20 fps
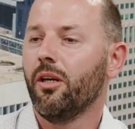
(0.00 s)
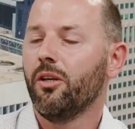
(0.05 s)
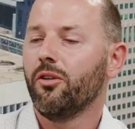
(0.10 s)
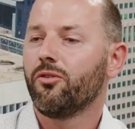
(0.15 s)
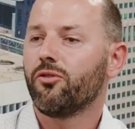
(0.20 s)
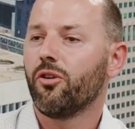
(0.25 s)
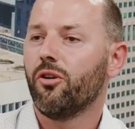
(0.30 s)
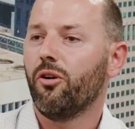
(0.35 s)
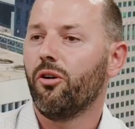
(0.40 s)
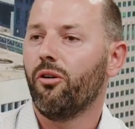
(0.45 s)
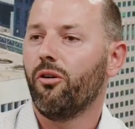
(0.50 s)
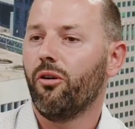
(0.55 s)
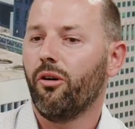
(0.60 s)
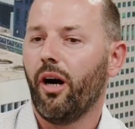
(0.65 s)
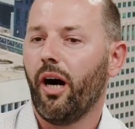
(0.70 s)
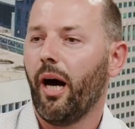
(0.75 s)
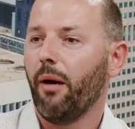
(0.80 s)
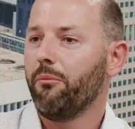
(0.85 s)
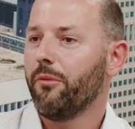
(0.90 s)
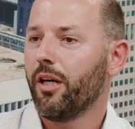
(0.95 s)
So
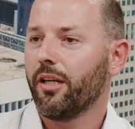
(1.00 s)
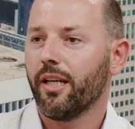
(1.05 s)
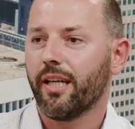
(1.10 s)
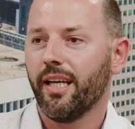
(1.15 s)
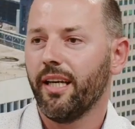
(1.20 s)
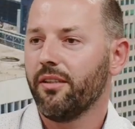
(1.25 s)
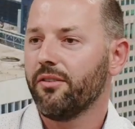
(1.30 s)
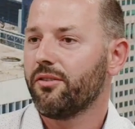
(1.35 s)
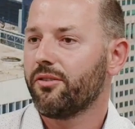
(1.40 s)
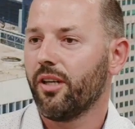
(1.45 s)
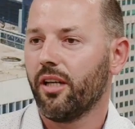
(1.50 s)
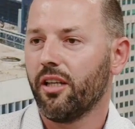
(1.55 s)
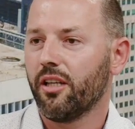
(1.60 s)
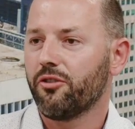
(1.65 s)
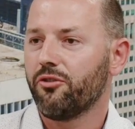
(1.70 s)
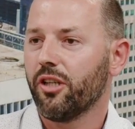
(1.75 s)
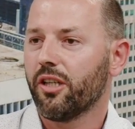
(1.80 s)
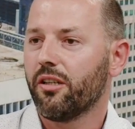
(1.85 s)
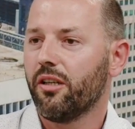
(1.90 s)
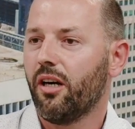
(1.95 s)
I'm not against
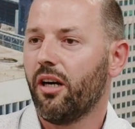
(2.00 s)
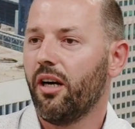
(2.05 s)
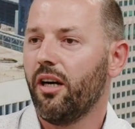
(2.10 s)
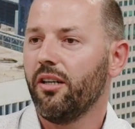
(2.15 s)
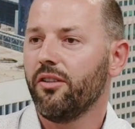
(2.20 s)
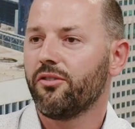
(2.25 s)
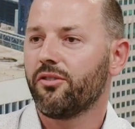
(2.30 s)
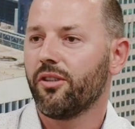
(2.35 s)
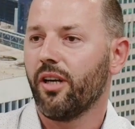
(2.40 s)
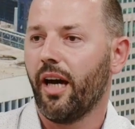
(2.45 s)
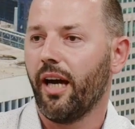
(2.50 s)
electric cars.